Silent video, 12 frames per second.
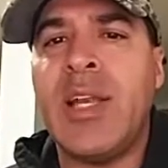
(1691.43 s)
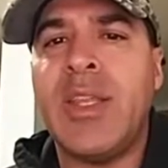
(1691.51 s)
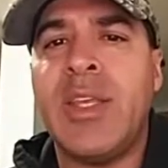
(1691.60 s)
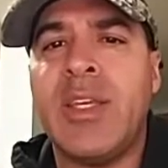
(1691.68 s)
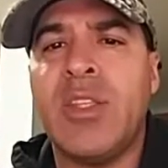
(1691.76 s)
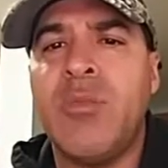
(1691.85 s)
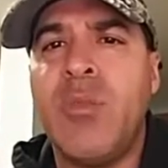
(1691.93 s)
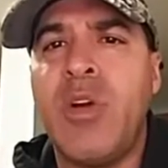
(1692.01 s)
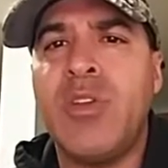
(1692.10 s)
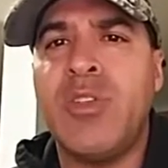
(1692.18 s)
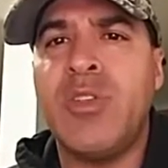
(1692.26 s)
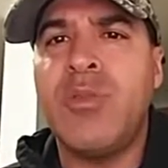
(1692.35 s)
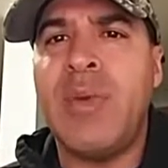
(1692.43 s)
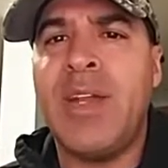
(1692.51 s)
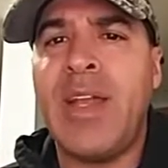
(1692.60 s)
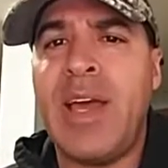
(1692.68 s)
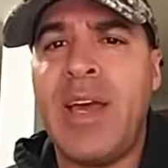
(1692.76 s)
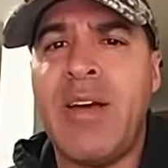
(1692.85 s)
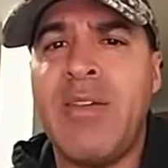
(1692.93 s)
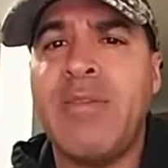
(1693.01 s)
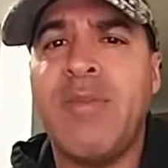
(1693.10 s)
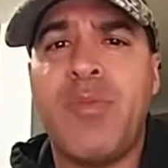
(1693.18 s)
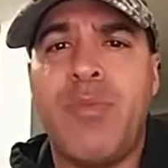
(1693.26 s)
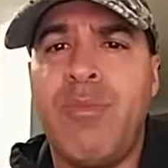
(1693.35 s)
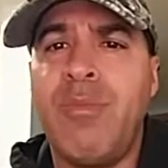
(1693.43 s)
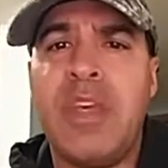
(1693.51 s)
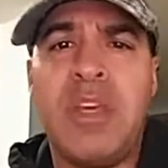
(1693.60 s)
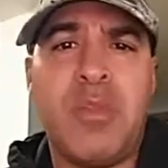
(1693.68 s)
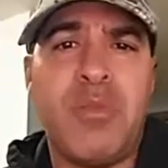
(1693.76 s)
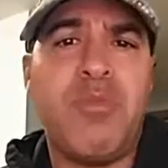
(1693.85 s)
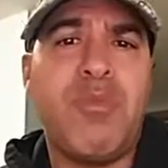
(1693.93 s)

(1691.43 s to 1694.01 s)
I think at the most you might have like